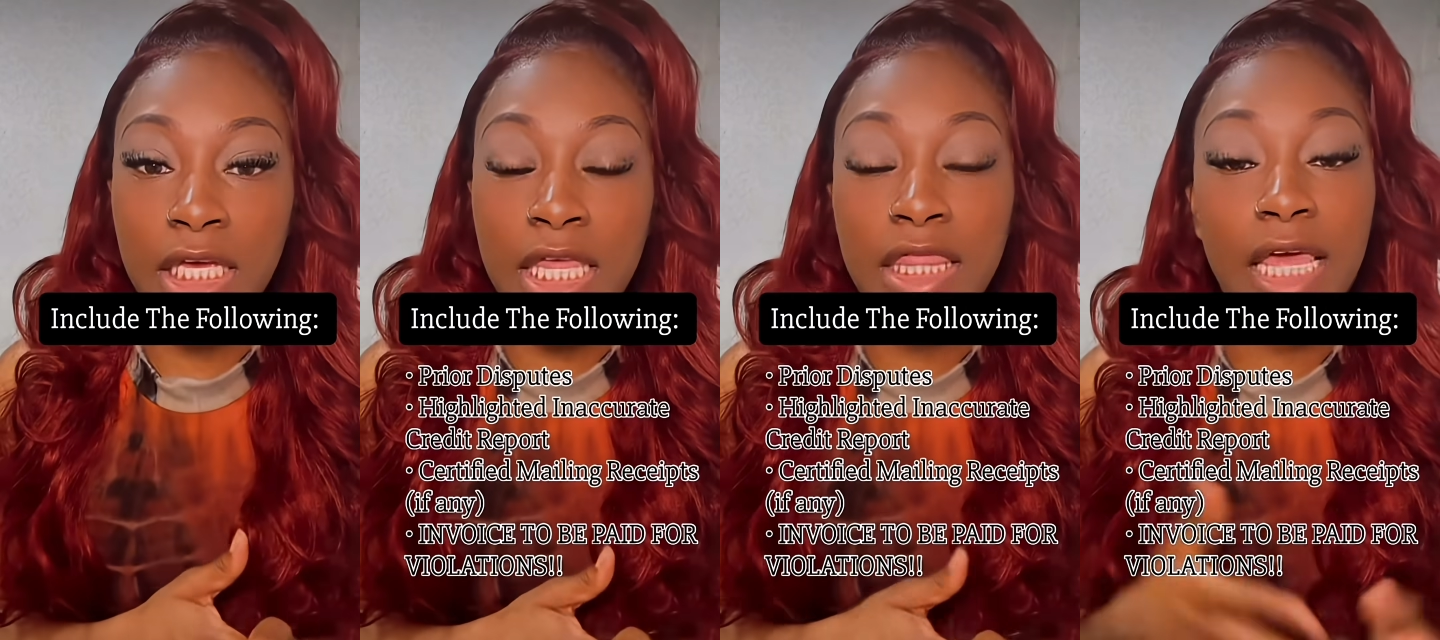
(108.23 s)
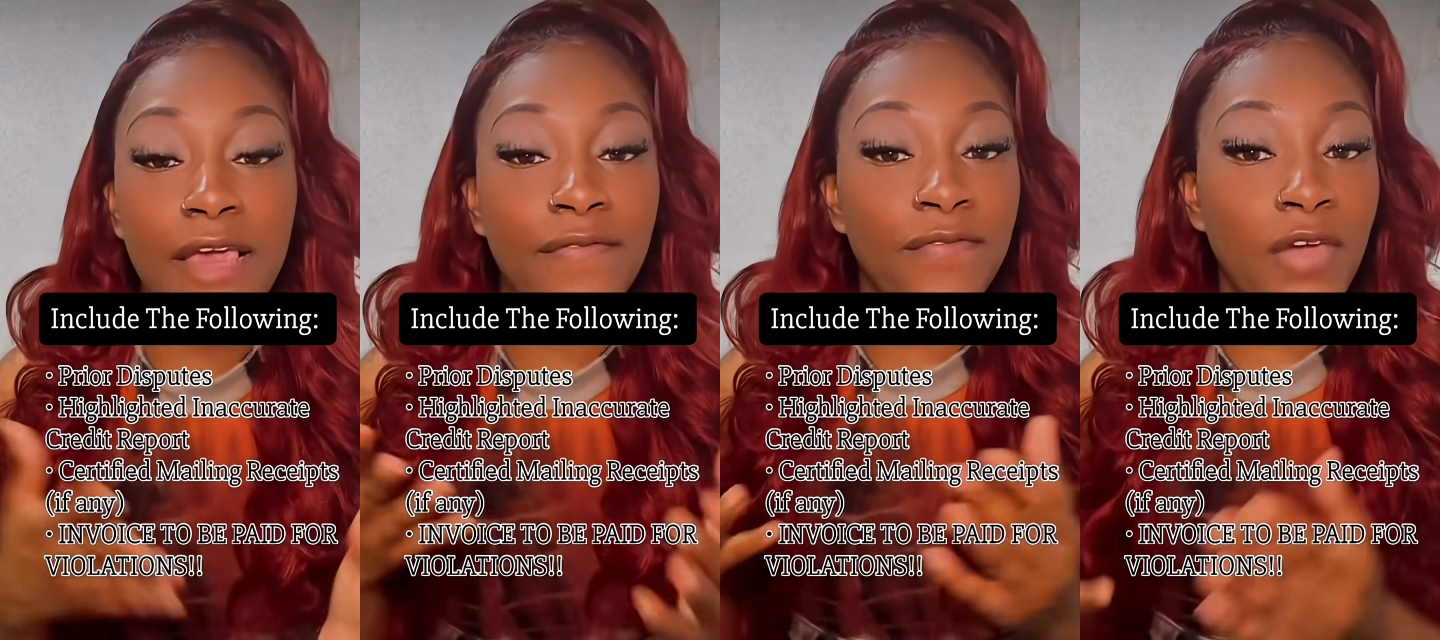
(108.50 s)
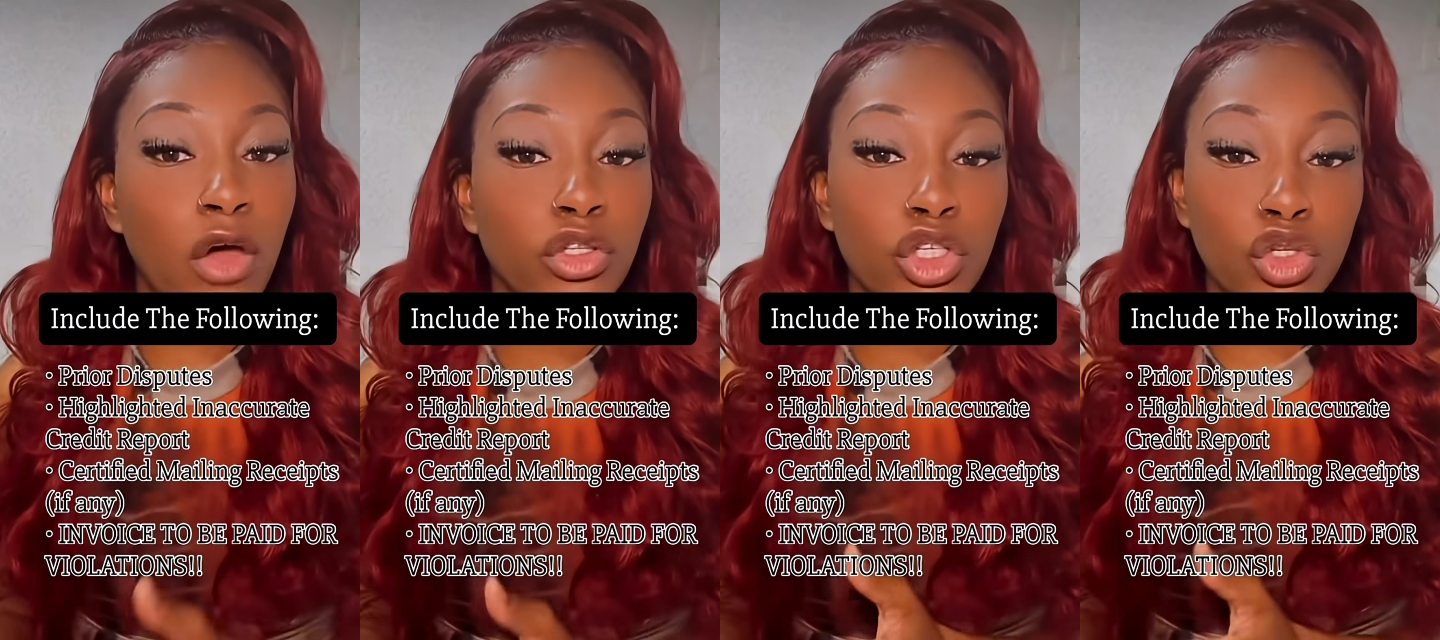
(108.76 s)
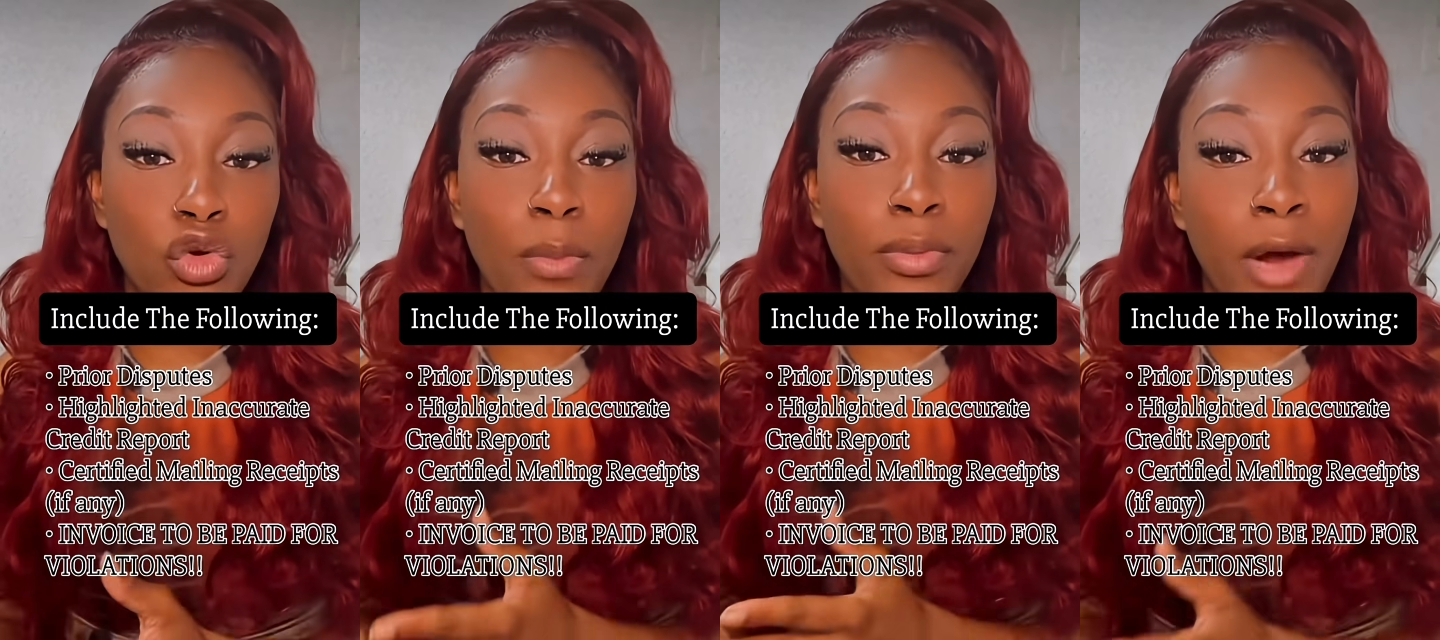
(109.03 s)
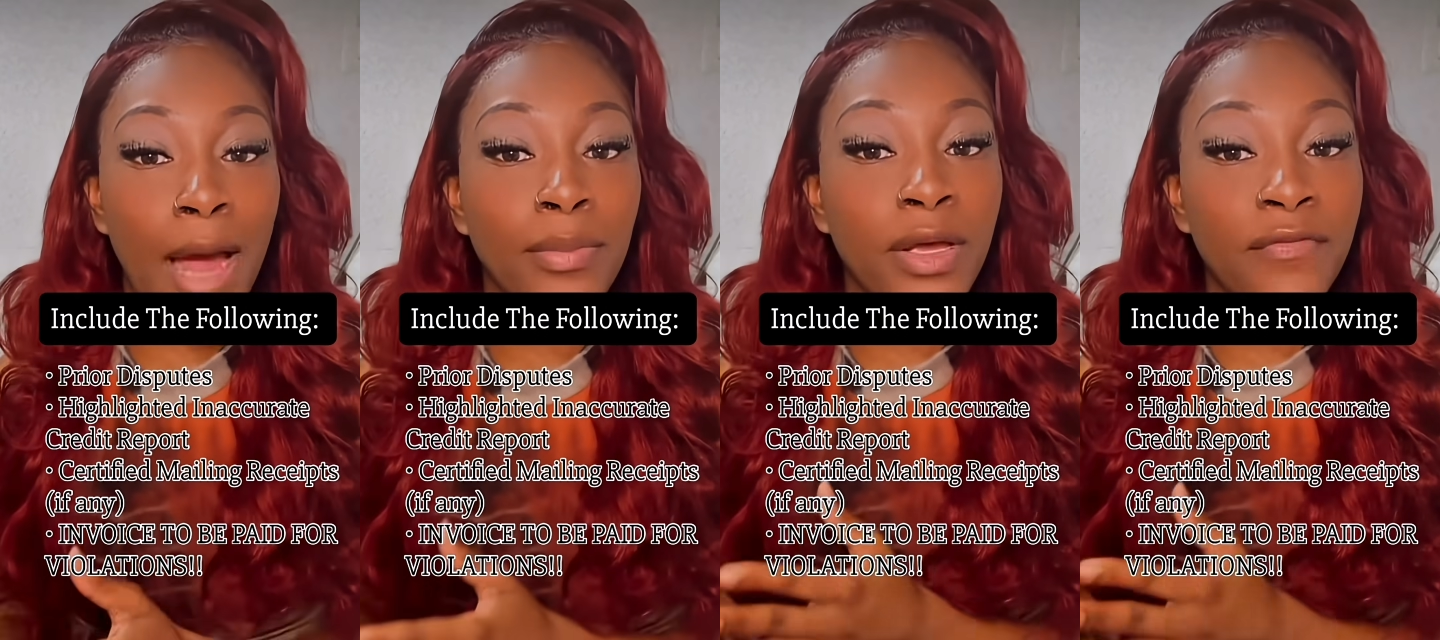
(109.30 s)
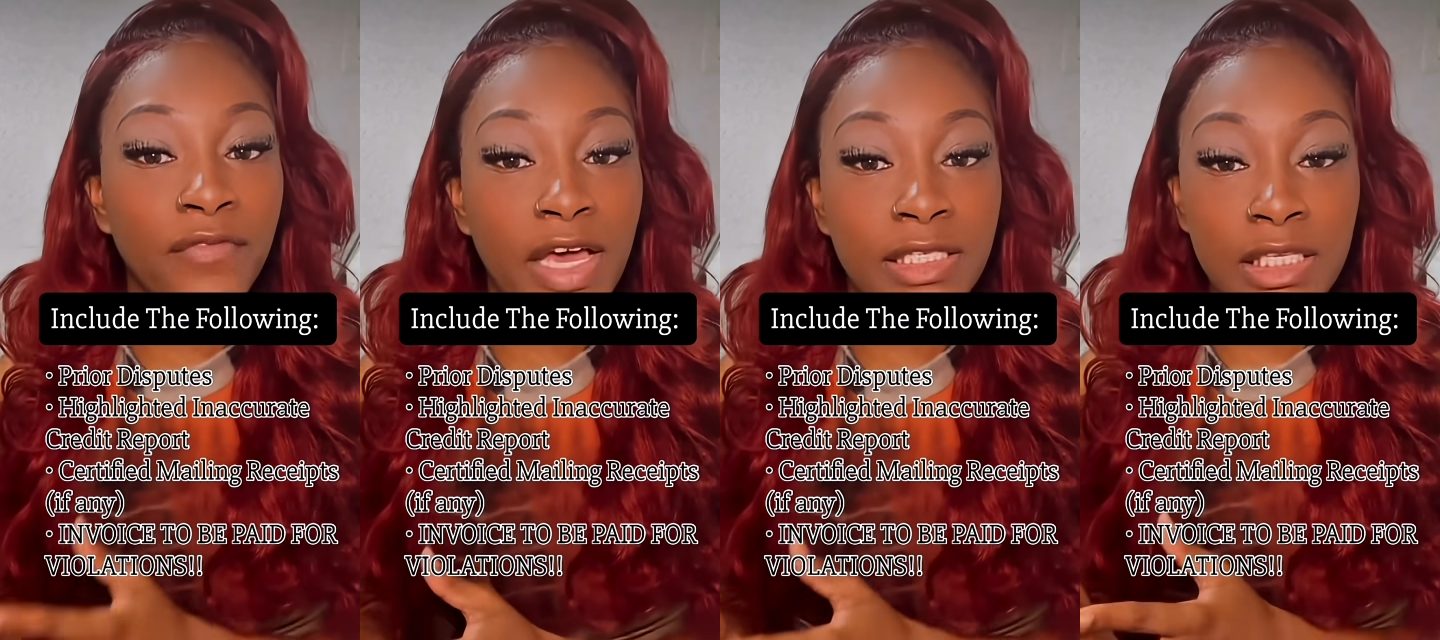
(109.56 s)
they failed to do a proper
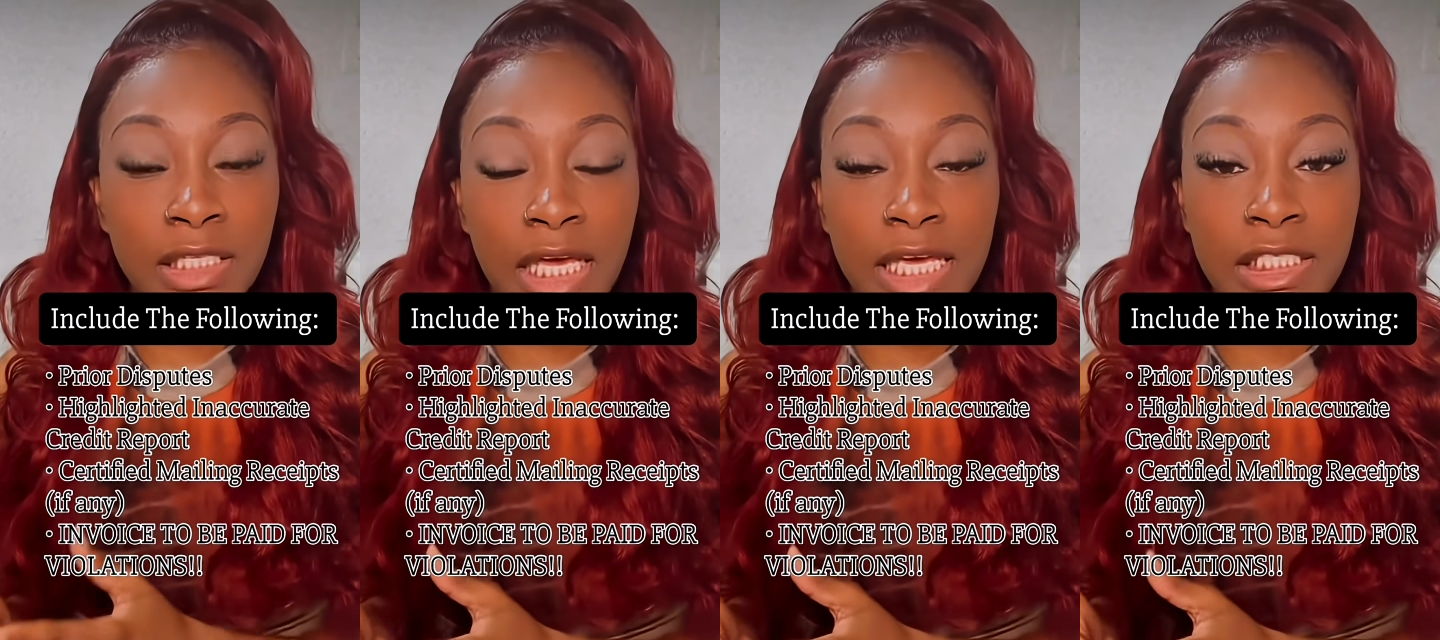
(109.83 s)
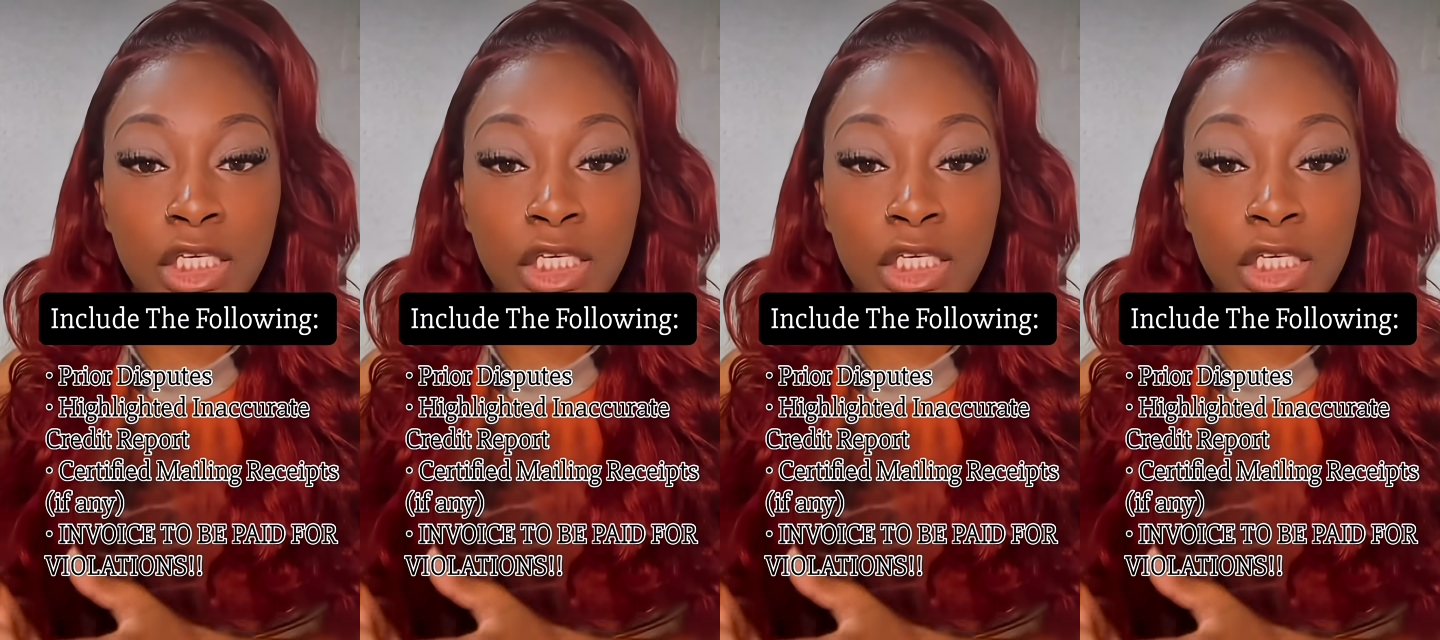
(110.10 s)
investigation